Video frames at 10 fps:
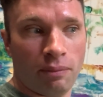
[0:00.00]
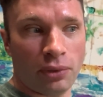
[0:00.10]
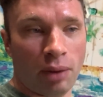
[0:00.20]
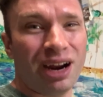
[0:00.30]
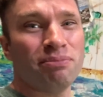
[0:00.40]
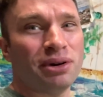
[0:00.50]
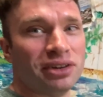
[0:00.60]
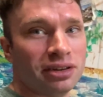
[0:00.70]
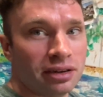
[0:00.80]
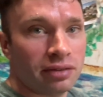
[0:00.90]
I mean, I'm
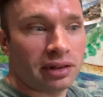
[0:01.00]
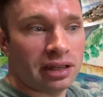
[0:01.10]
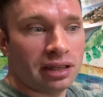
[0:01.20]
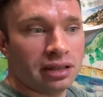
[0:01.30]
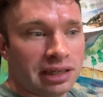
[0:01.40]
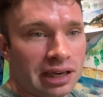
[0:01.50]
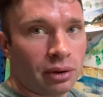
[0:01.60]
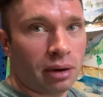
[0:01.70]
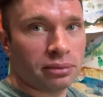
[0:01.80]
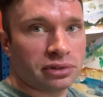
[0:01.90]
building the detail
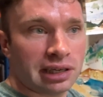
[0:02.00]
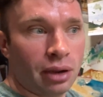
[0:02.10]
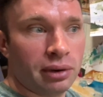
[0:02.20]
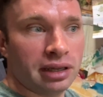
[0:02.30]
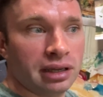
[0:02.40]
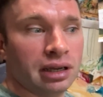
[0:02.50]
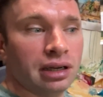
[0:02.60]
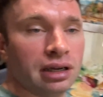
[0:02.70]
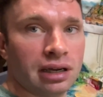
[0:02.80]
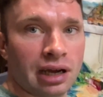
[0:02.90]
up slowly
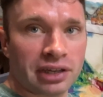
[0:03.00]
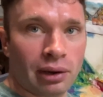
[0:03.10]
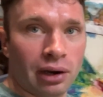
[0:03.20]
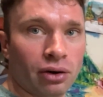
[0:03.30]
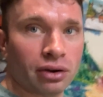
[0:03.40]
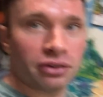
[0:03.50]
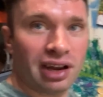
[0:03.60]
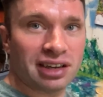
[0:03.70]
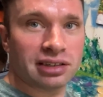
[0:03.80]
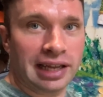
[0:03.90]
as I go along, so
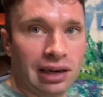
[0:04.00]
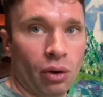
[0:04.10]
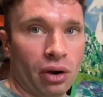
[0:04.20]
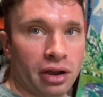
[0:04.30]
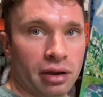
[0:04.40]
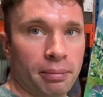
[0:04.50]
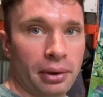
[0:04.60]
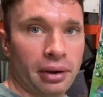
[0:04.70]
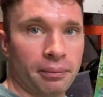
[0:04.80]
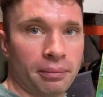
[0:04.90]
that's taking longer,
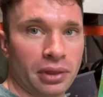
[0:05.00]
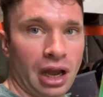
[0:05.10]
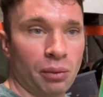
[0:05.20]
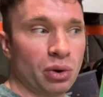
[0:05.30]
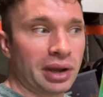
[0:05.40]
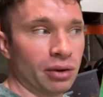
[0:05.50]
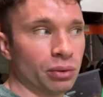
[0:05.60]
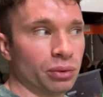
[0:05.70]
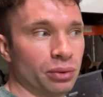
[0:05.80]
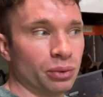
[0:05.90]
but I will get
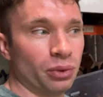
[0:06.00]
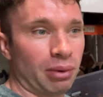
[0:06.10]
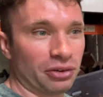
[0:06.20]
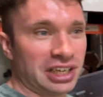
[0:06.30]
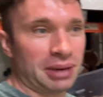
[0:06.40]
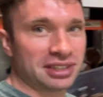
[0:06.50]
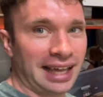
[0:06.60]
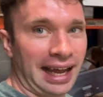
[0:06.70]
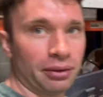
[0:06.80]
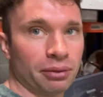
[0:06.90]
all the block shapes
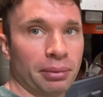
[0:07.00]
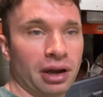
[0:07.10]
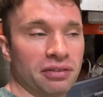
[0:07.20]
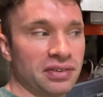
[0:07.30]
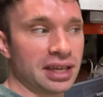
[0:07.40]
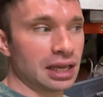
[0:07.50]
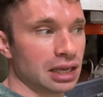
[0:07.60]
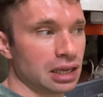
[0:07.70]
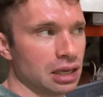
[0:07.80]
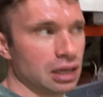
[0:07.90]
down. But I think
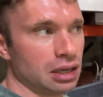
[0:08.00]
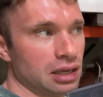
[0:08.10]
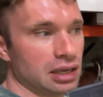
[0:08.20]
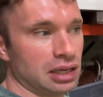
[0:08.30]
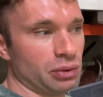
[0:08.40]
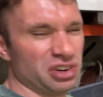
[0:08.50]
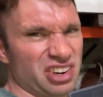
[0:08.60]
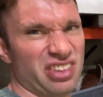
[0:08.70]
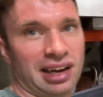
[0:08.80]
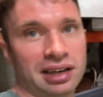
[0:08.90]
in order to
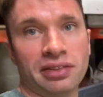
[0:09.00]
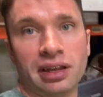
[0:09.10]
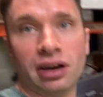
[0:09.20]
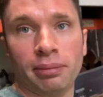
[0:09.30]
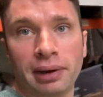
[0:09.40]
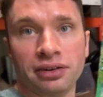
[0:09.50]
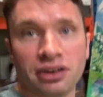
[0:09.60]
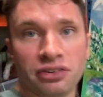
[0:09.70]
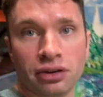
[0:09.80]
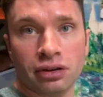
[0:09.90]
do that, I need the iPad
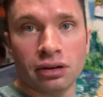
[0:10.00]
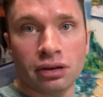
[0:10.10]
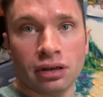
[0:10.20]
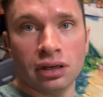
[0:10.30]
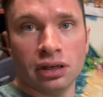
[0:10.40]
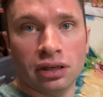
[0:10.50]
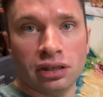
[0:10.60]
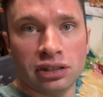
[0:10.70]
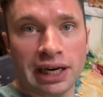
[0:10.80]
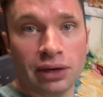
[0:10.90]
just to
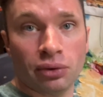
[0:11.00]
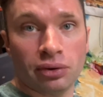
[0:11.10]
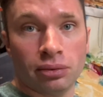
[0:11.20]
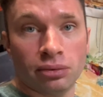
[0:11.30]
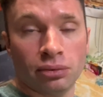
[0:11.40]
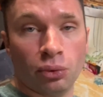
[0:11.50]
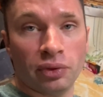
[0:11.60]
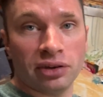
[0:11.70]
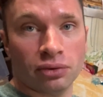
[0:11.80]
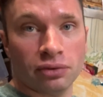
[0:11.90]
check all
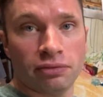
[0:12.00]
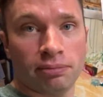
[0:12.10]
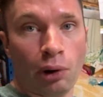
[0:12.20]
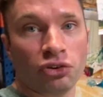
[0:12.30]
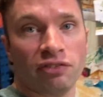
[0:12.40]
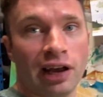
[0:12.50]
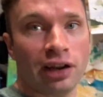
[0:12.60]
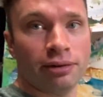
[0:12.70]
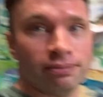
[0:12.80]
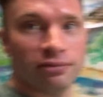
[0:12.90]
these sort of blocks of
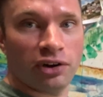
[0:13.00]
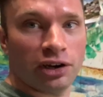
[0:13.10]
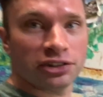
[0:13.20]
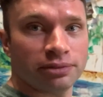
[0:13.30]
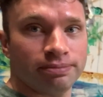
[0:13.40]
colour first.